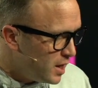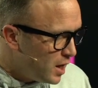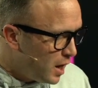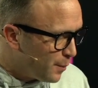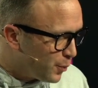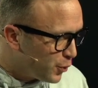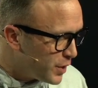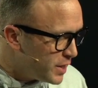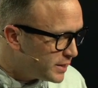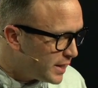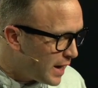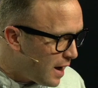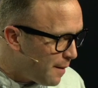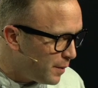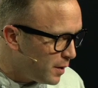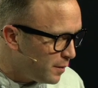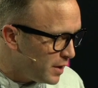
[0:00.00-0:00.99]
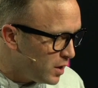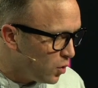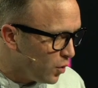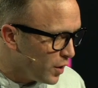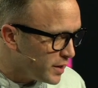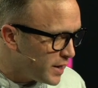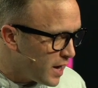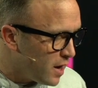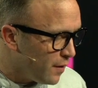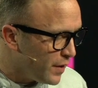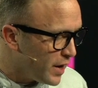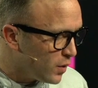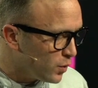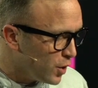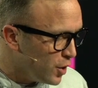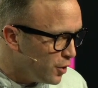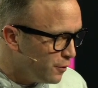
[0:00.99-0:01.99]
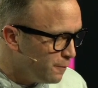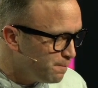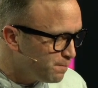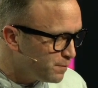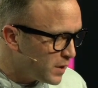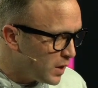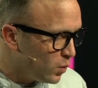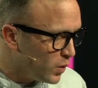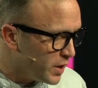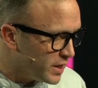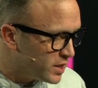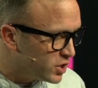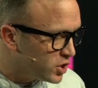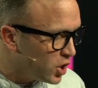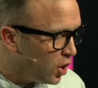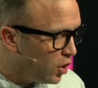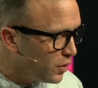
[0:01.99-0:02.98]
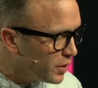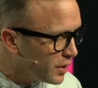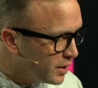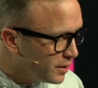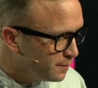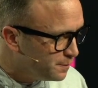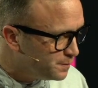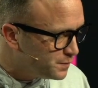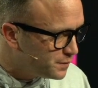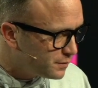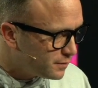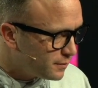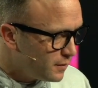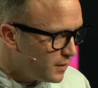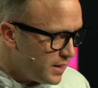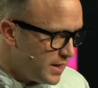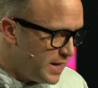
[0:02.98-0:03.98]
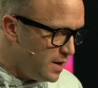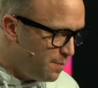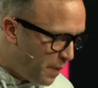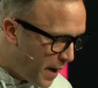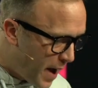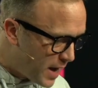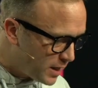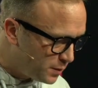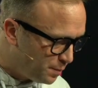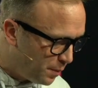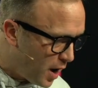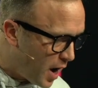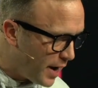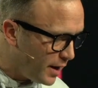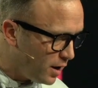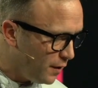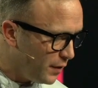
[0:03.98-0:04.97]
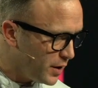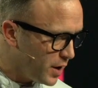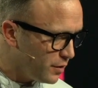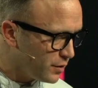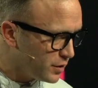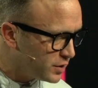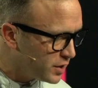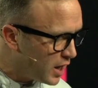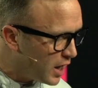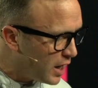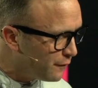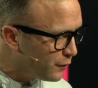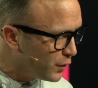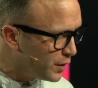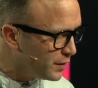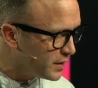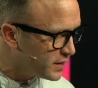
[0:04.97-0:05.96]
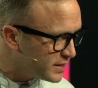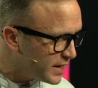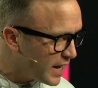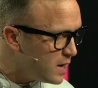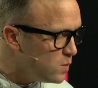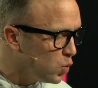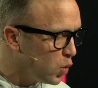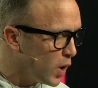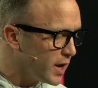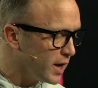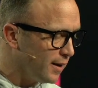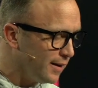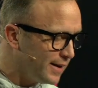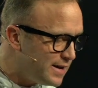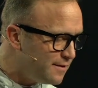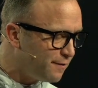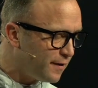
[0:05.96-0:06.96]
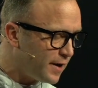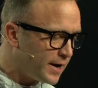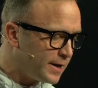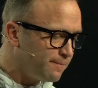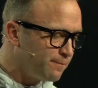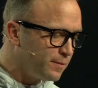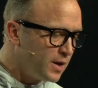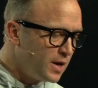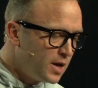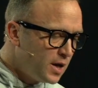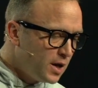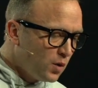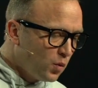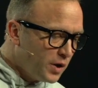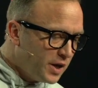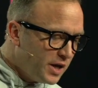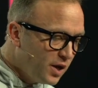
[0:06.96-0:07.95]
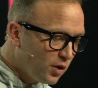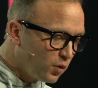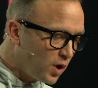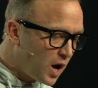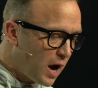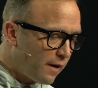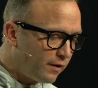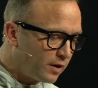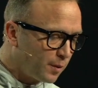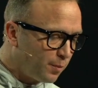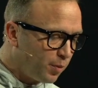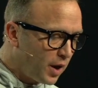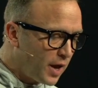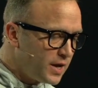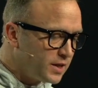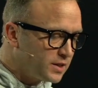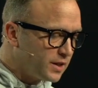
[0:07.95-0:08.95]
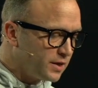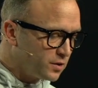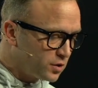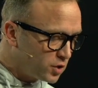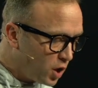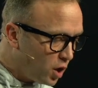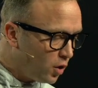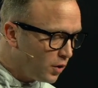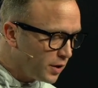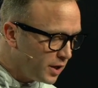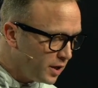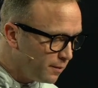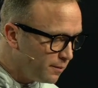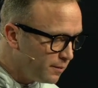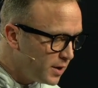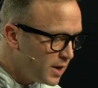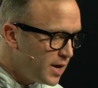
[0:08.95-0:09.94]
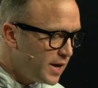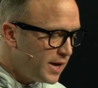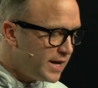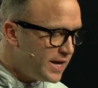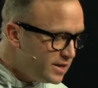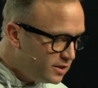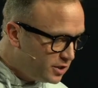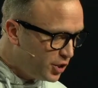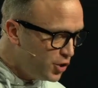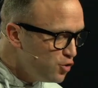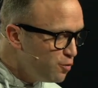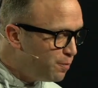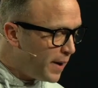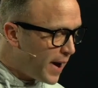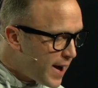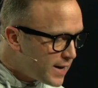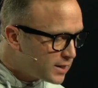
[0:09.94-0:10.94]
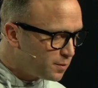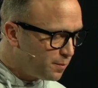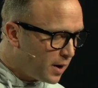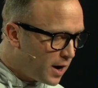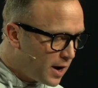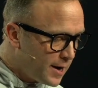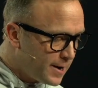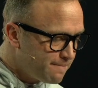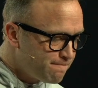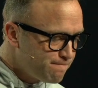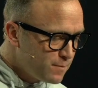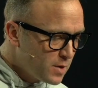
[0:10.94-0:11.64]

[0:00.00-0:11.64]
A priest happened to be going down that road, and when he saw him, he passed by on the other side. For in the same way, a Levite, when he arrived at the place and saw him, he too passed by